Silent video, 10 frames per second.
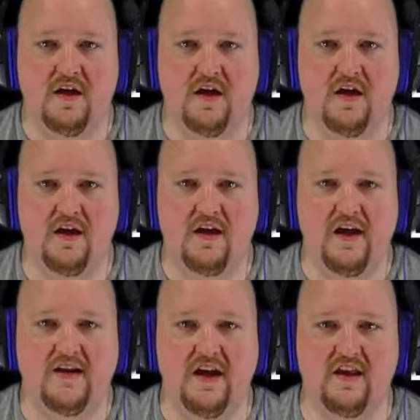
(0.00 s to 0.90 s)
Huh?
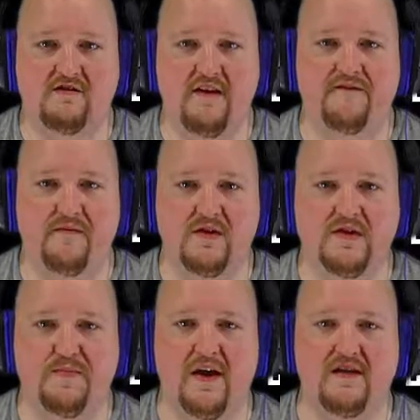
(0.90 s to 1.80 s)
A telegram from the
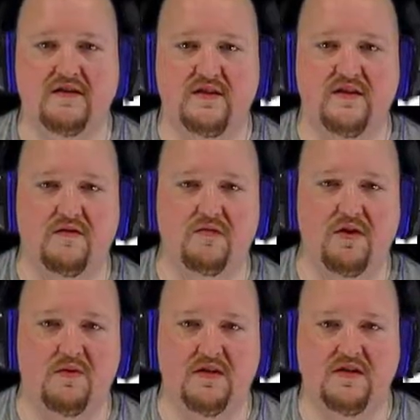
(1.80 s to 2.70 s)
spiders in the
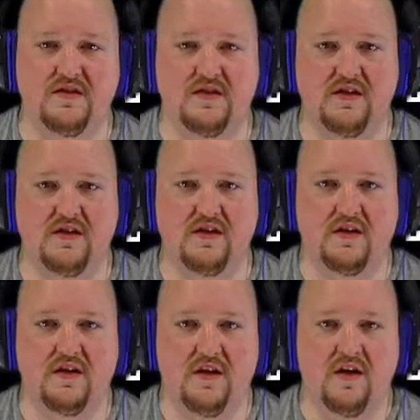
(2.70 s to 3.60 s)
ruins?
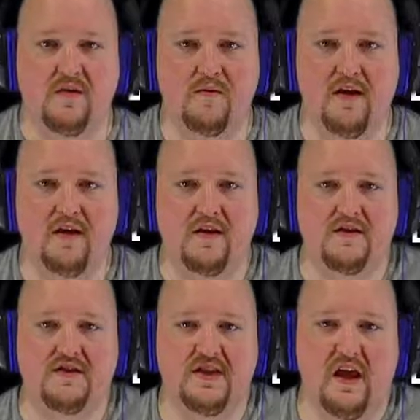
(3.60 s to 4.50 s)
What?
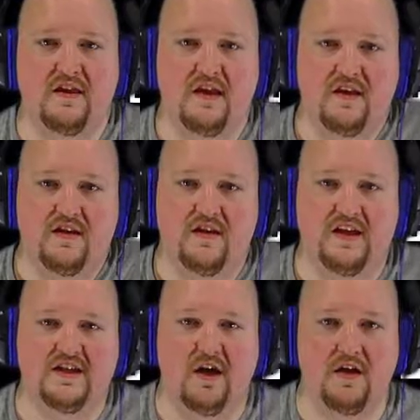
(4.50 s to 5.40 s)
They're saying that they
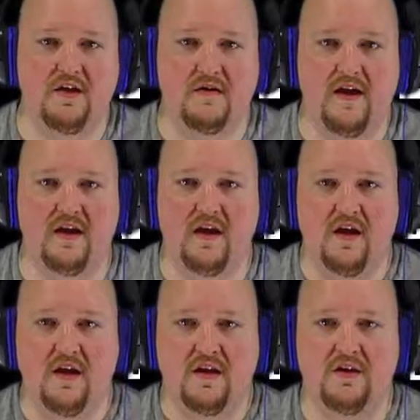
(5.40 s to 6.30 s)
saw you and
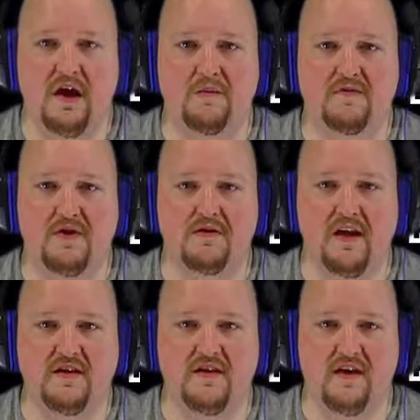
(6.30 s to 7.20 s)
you helped
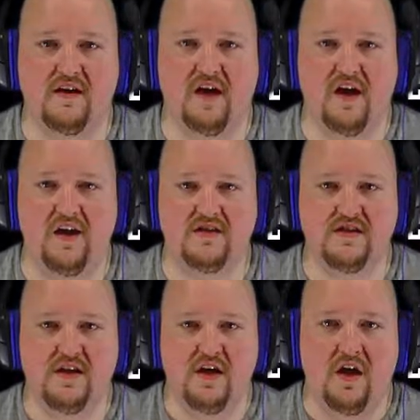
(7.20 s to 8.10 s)
donate to their cause?
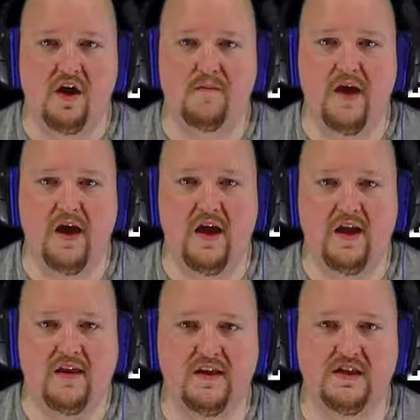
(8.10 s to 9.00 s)
Oh my,
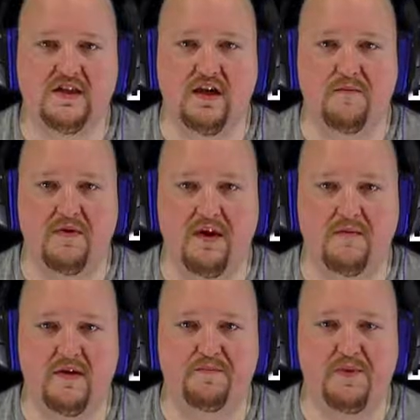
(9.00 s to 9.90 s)
this has all been
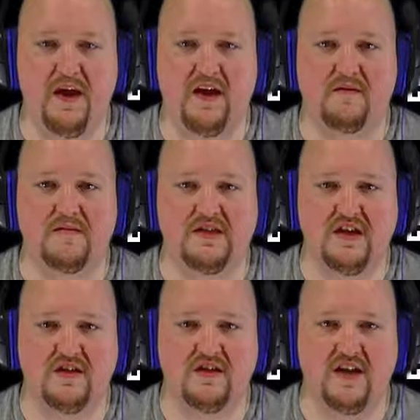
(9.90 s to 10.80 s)
a big
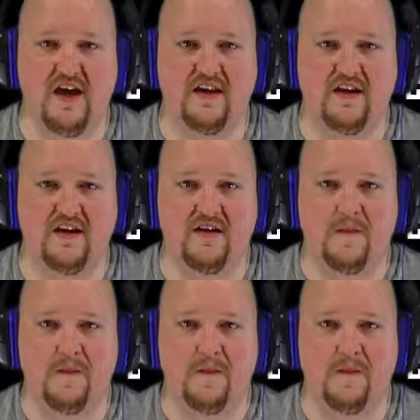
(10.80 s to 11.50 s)
misunderstanding.